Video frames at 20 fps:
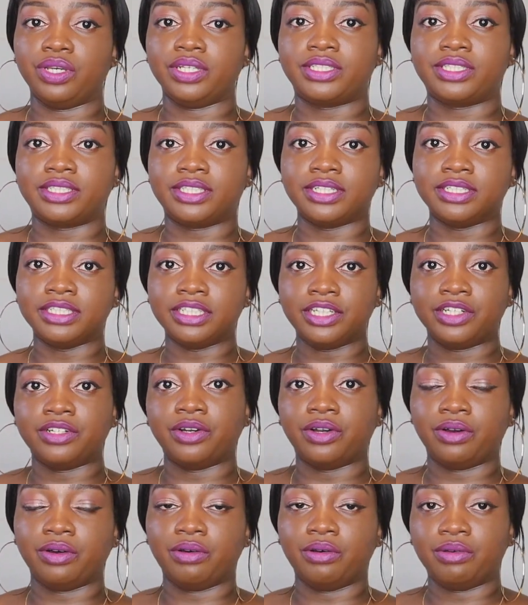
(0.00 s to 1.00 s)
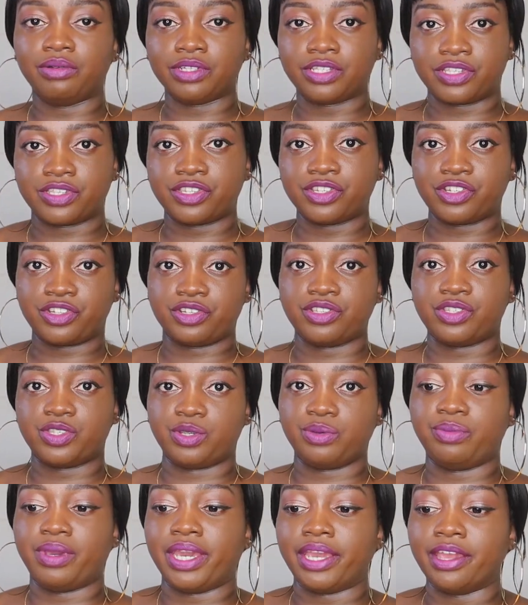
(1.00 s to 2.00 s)
It's the little decisions
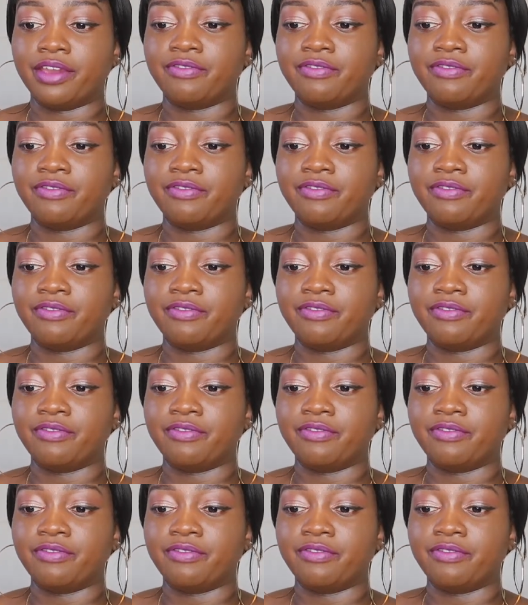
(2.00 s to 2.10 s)
you make